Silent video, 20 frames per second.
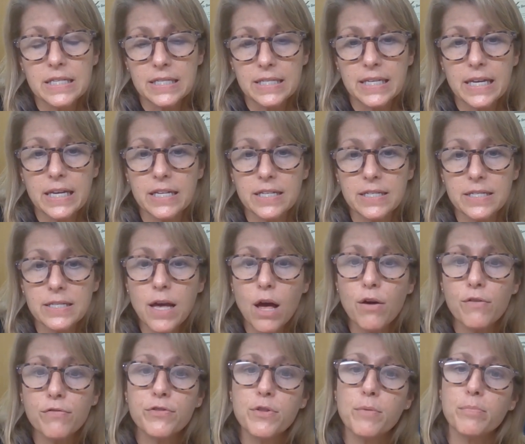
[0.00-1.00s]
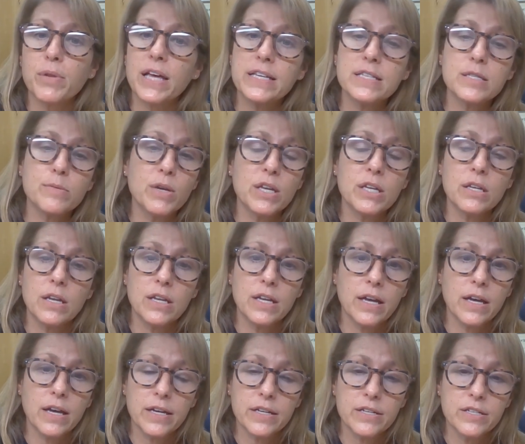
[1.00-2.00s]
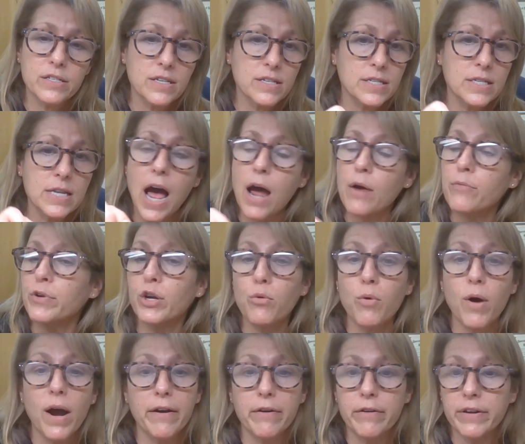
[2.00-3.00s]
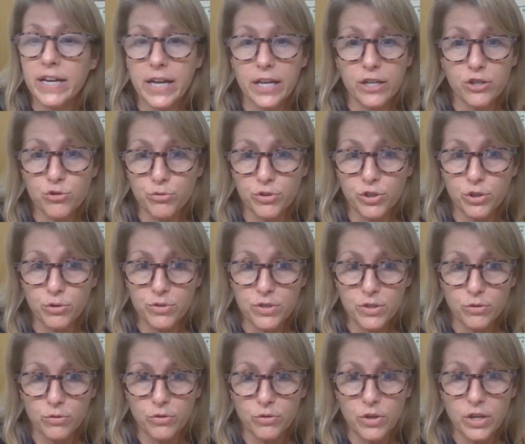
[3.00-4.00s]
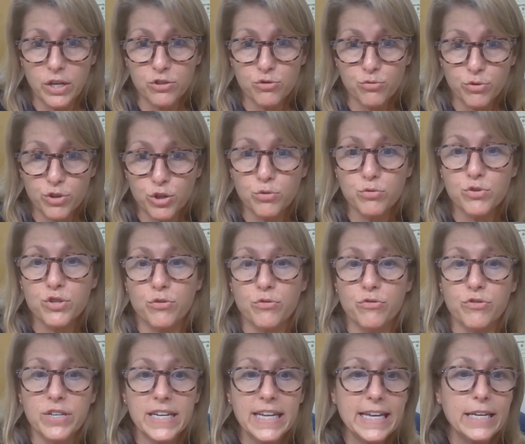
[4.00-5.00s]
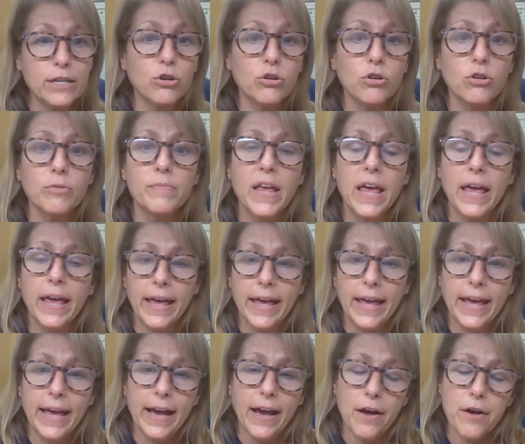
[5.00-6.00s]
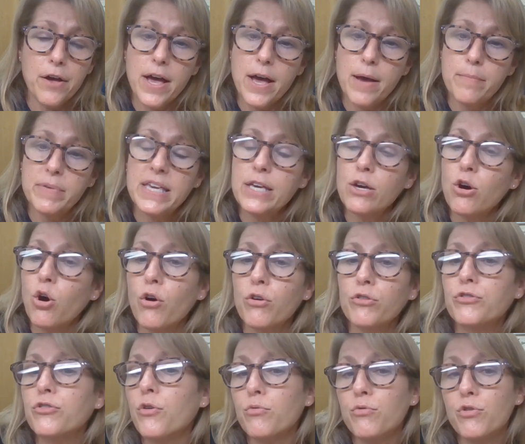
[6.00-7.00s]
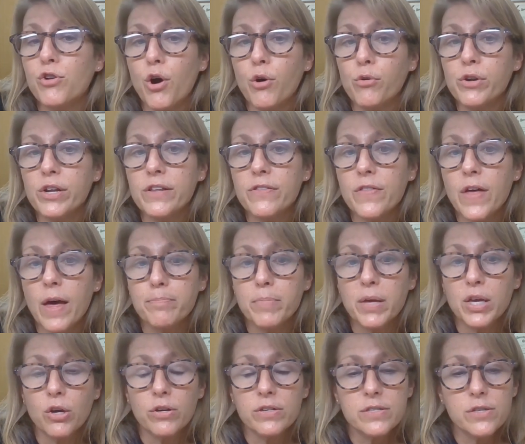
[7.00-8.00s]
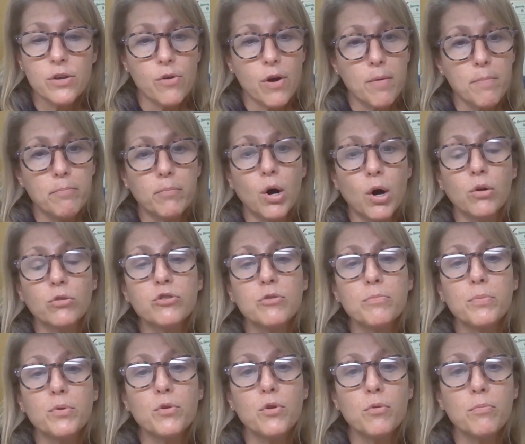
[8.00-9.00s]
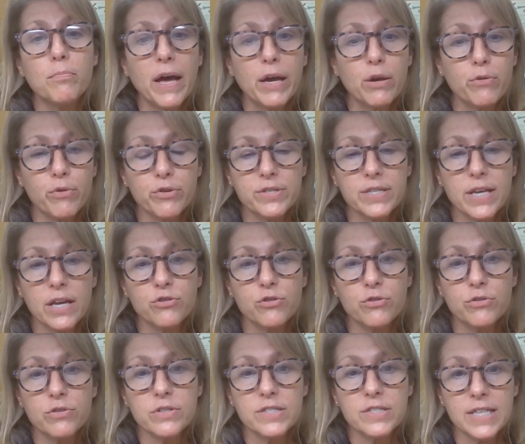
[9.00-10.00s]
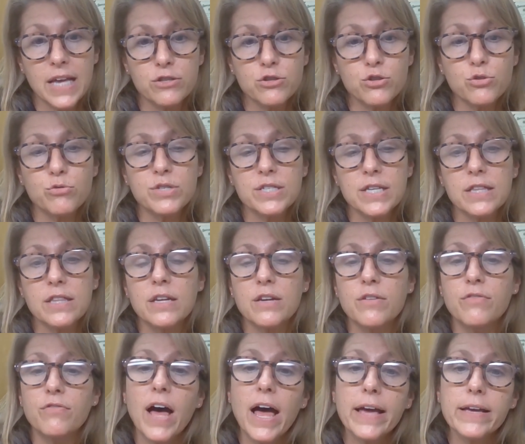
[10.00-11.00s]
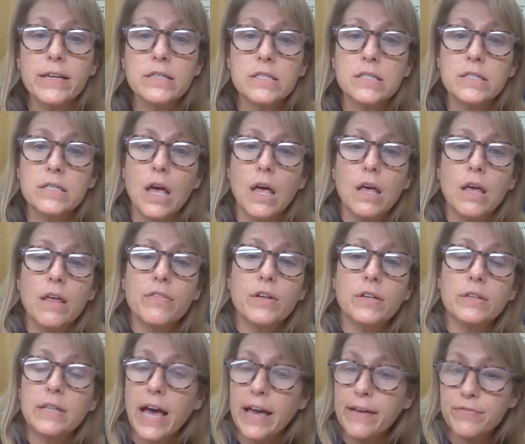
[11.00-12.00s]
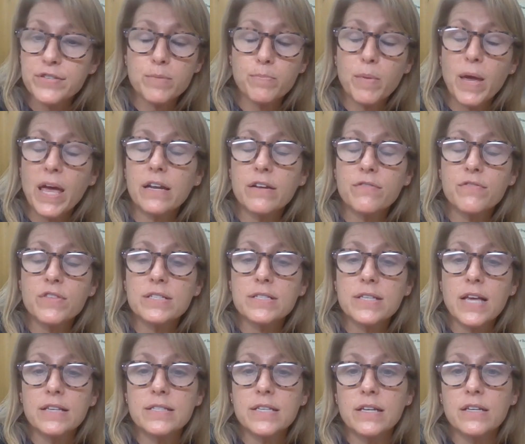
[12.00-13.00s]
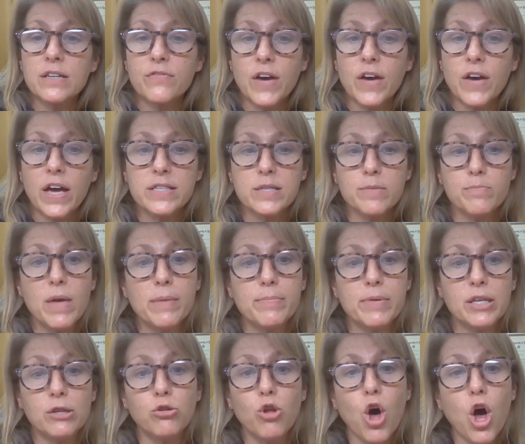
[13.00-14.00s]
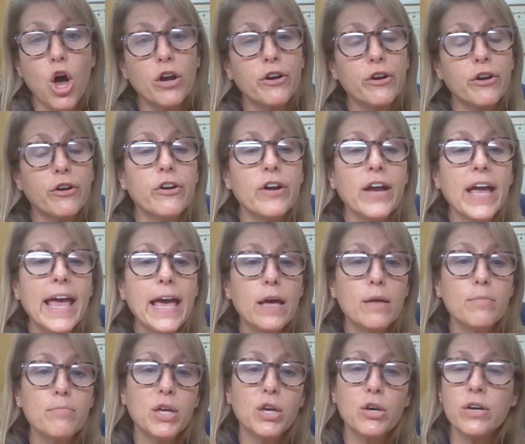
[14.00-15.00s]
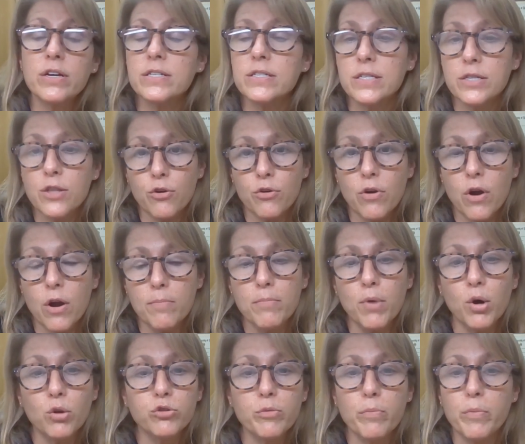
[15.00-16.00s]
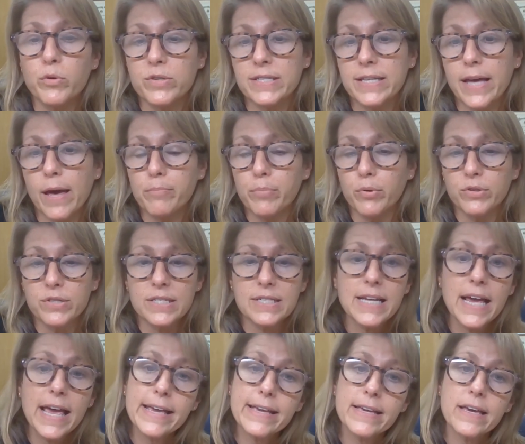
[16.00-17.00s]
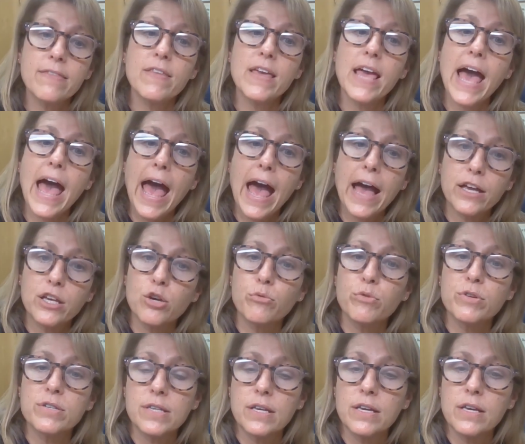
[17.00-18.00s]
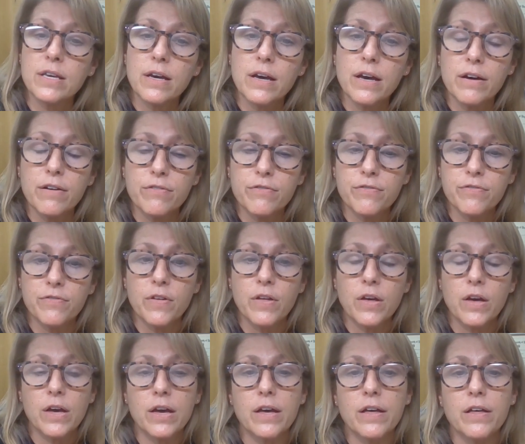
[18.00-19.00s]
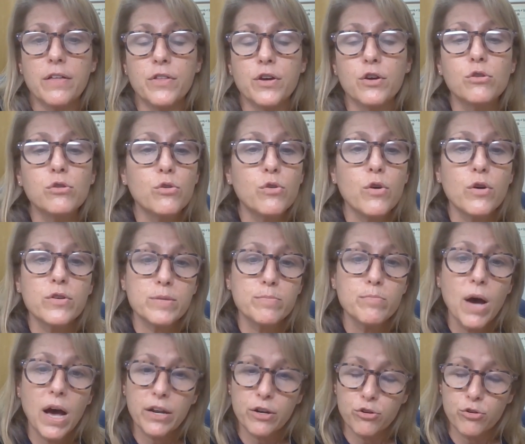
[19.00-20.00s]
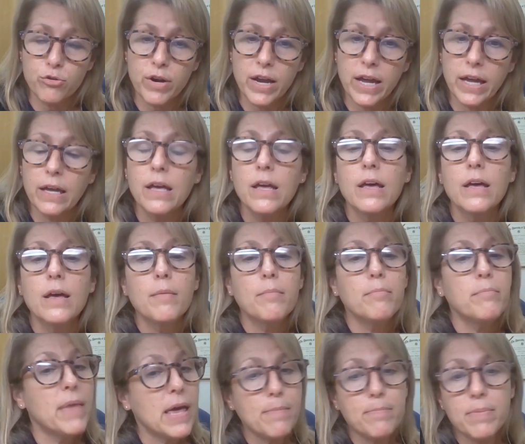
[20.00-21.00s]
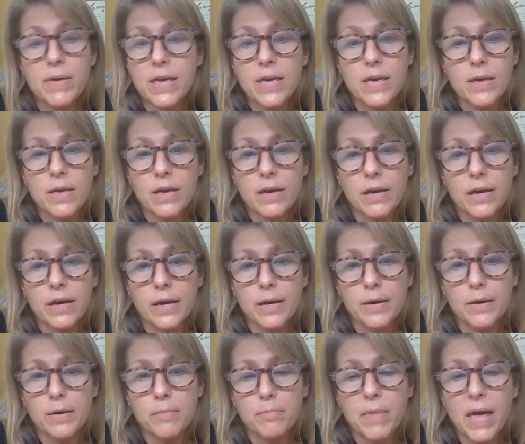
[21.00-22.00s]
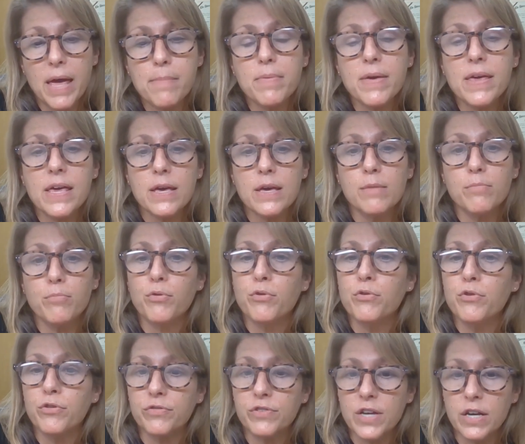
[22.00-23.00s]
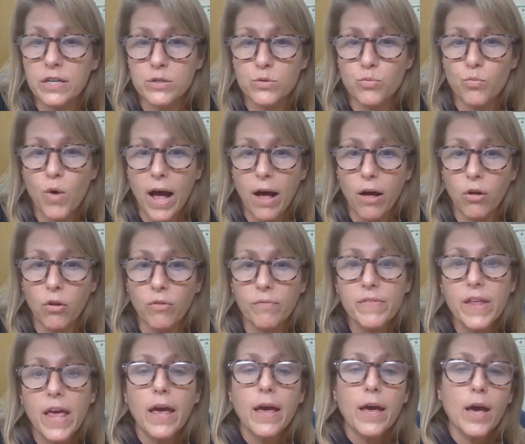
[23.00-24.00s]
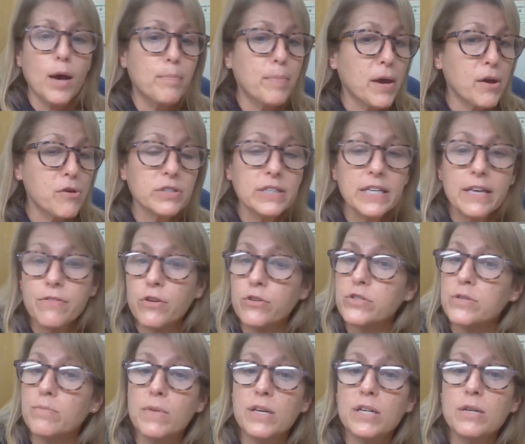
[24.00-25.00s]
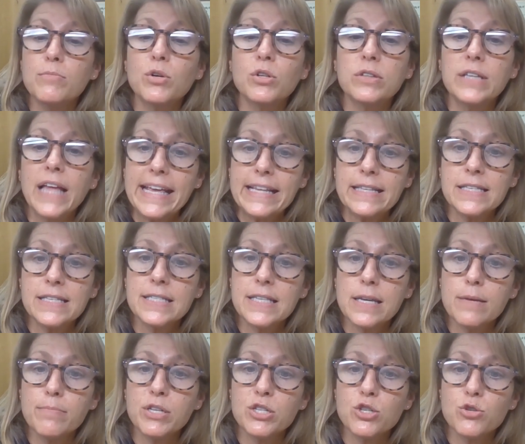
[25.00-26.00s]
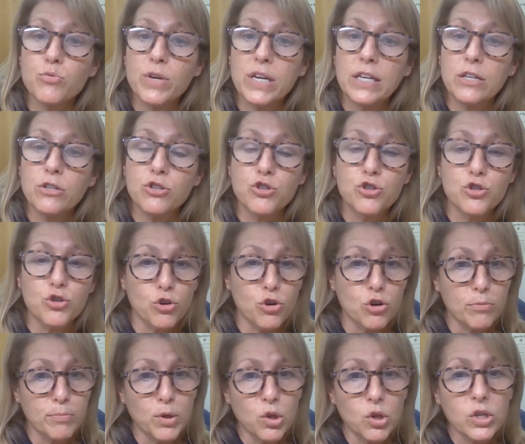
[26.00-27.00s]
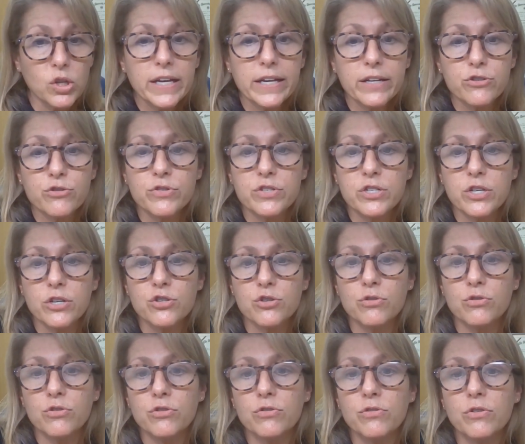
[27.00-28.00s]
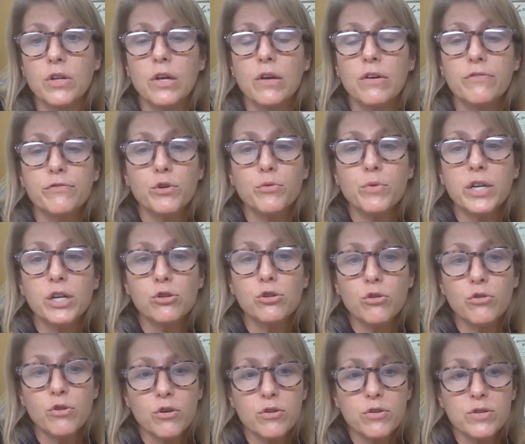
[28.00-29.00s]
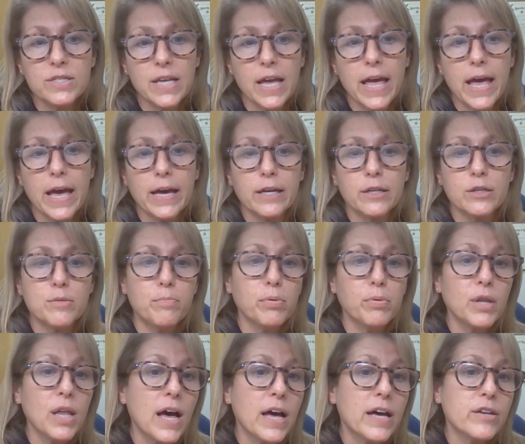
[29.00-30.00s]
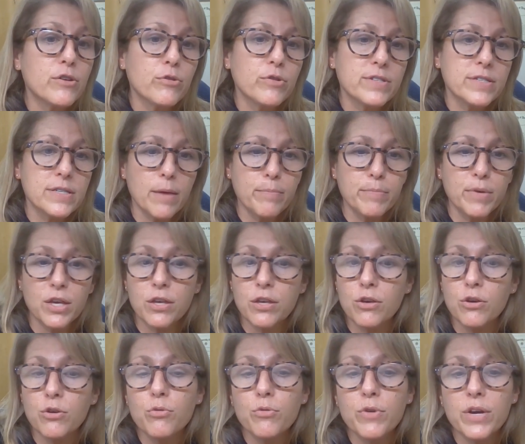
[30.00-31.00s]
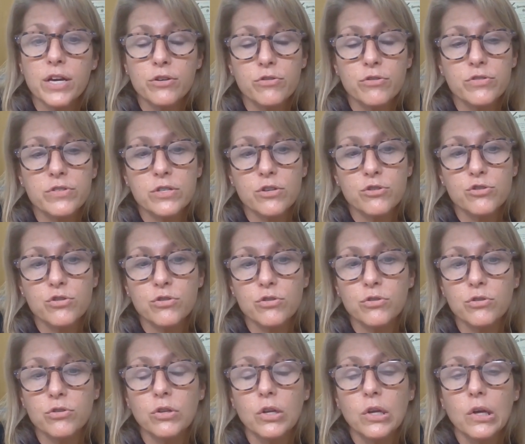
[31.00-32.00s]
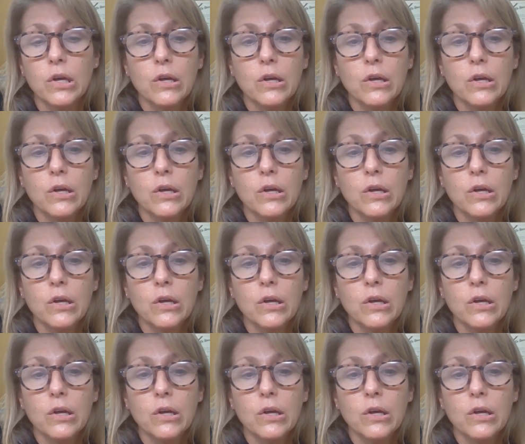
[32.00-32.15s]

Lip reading: skin itself, the placement does not require an introducer needle. He also noted that because there are multiple microsensors in the device, the lifespan of the sensing device may be longer, and because there are multiple samples taken, the accuracy of the glucose monitoring may be improved as well. Apparently, there's minimal latency between dermal interstitial fluid glucose and blood or sub-Q interstitial